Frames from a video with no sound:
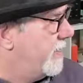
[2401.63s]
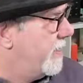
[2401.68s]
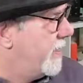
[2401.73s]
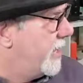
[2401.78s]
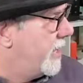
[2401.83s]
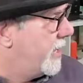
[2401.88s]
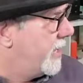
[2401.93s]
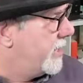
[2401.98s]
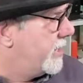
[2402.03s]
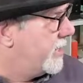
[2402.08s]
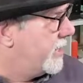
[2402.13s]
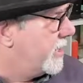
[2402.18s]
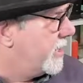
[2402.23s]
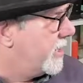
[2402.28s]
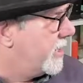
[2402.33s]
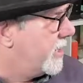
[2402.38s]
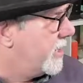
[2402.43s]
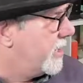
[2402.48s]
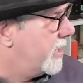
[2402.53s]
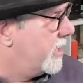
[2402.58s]
then
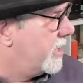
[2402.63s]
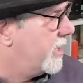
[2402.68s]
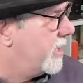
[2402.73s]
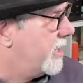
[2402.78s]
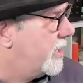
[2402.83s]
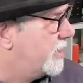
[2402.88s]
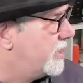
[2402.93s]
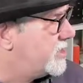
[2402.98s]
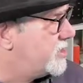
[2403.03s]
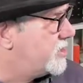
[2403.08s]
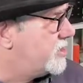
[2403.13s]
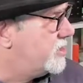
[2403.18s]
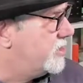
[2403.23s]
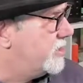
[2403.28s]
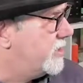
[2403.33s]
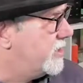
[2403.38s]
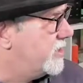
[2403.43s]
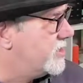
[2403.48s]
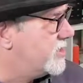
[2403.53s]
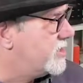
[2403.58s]
let's
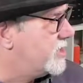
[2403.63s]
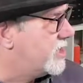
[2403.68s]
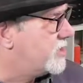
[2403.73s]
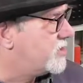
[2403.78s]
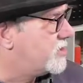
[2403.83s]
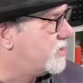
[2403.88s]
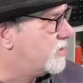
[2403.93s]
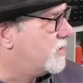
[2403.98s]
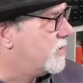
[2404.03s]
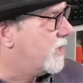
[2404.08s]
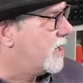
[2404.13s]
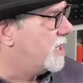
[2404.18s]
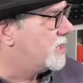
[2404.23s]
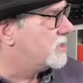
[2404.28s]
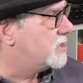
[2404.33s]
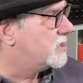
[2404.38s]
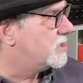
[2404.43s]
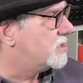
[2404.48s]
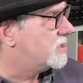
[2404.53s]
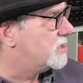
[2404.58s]
do Ancestral
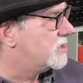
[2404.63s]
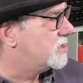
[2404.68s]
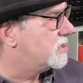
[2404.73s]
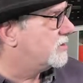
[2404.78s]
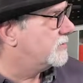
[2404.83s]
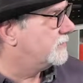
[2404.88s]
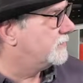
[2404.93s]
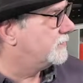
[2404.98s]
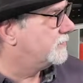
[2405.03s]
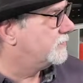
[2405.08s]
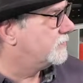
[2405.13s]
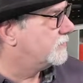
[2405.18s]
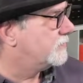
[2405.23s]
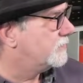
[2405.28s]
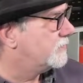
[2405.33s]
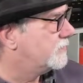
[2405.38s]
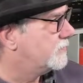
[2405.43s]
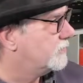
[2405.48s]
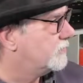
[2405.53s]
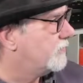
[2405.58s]
Quest.
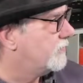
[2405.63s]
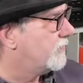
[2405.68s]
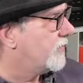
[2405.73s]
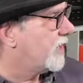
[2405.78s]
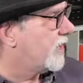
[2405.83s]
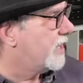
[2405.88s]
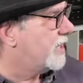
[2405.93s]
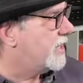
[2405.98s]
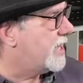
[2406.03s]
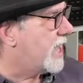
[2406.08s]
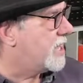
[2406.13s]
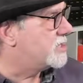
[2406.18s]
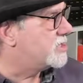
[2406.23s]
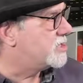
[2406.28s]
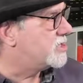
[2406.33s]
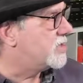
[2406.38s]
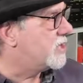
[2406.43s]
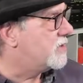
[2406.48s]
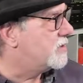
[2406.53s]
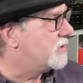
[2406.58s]
Yeah,
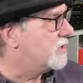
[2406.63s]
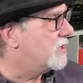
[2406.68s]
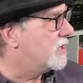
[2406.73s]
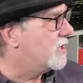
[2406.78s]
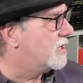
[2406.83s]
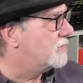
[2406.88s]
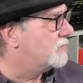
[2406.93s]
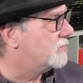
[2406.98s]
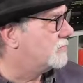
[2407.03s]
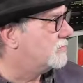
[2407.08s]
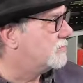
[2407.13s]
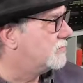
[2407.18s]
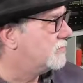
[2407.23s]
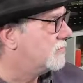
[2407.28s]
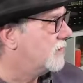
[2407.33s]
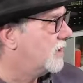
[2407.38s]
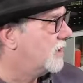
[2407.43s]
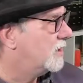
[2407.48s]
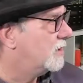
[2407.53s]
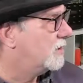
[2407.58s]
so
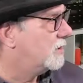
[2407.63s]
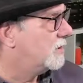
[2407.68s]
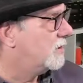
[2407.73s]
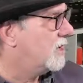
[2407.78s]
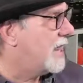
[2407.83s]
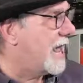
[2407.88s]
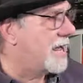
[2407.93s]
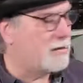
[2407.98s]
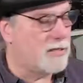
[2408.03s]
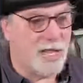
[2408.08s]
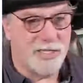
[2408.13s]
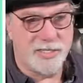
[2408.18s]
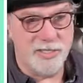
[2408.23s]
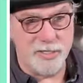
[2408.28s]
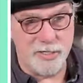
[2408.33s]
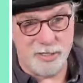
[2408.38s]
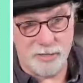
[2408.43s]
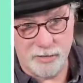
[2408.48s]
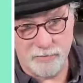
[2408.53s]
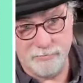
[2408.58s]

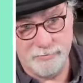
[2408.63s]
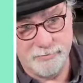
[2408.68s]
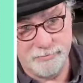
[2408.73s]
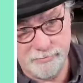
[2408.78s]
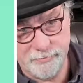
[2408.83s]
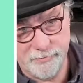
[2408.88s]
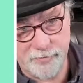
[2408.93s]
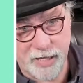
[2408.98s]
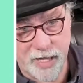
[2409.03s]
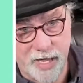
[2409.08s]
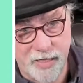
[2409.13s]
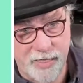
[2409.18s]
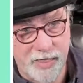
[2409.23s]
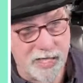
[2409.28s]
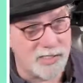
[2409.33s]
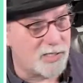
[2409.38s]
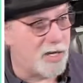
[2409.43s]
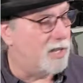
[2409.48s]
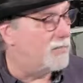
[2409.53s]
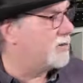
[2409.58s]
lackluster.
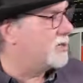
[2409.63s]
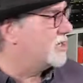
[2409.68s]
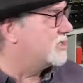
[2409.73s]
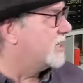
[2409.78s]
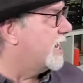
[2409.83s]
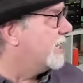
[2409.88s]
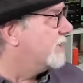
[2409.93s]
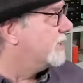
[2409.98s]
That's all I'm going to say.